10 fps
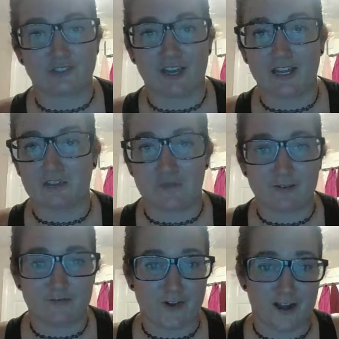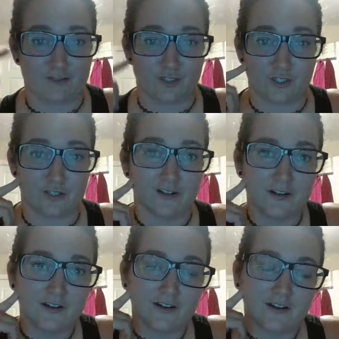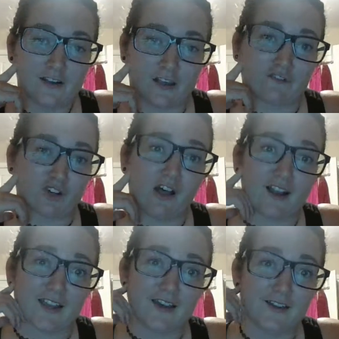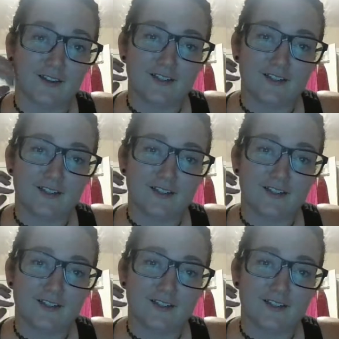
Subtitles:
you get like maybe 5 a year, if you're lucky.